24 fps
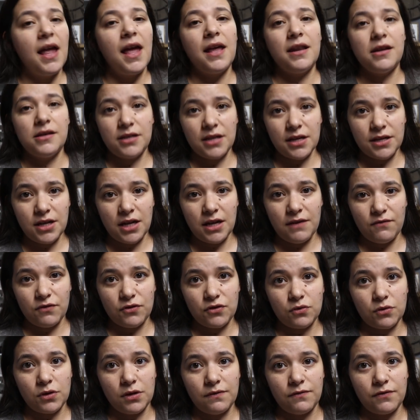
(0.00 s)
and a ton of
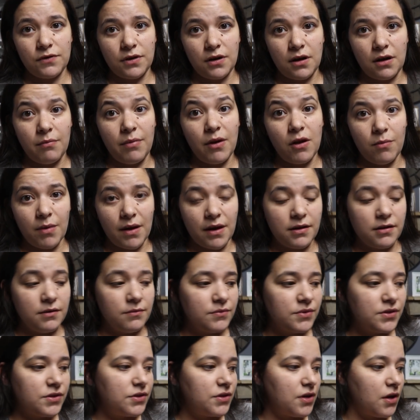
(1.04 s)
inventory for bell
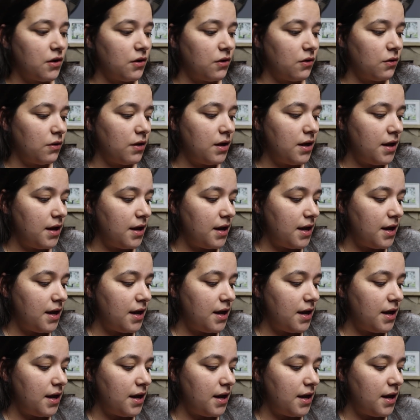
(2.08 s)
bottoms. So